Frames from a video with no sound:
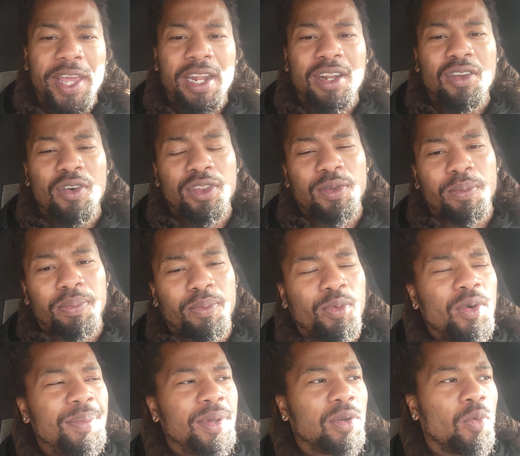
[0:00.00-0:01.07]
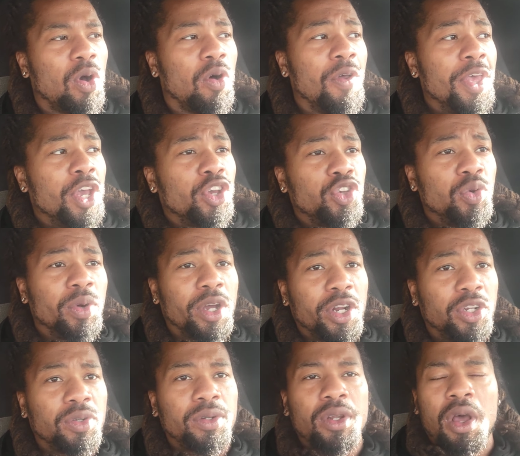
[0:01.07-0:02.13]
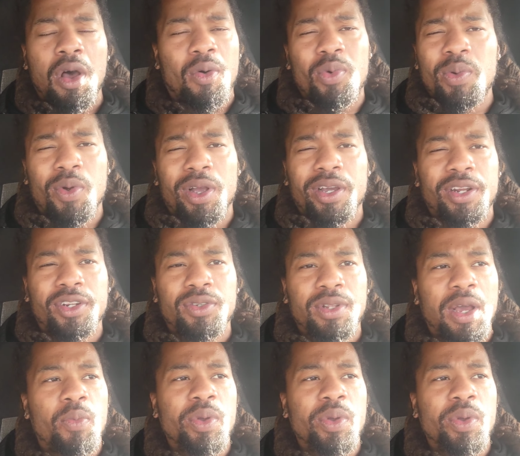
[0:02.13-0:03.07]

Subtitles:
And I know the woman, well, you were going to do, no, we weren't going to do that.